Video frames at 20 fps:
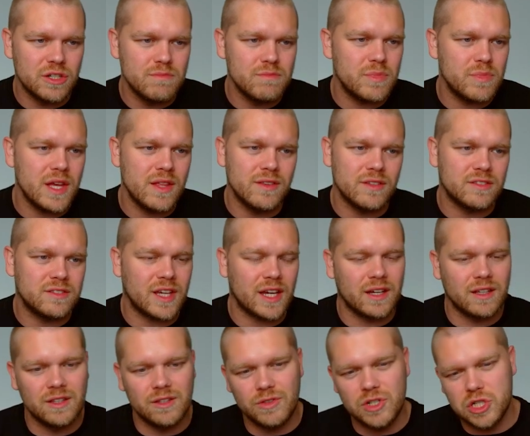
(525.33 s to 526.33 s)
be in the
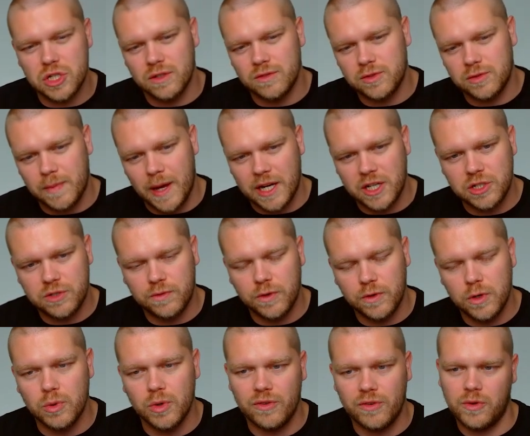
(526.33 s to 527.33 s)
second division of Spanish
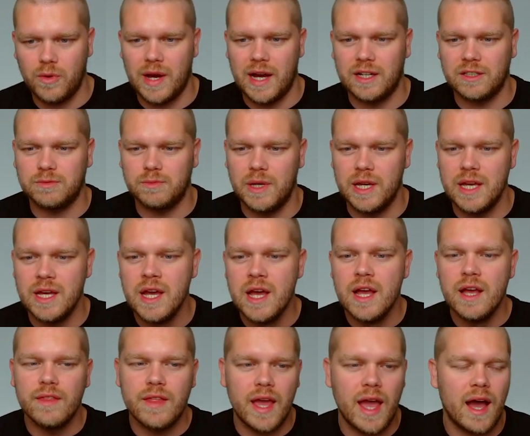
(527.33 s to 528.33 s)
football, if you ask me.
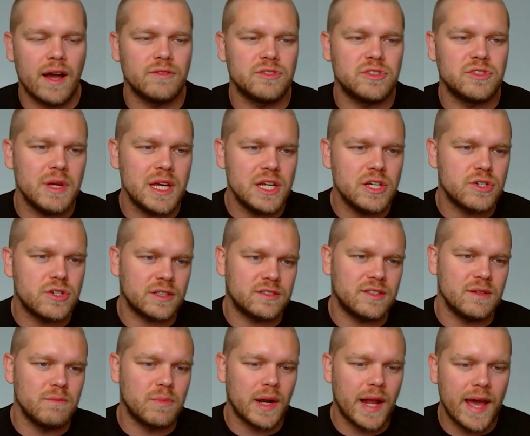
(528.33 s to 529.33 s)
They have some
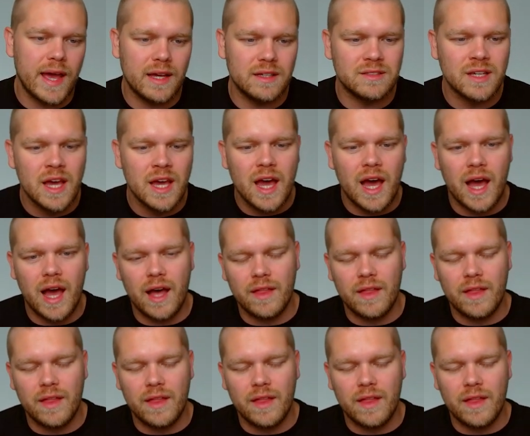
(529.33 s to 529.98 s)
interesting players at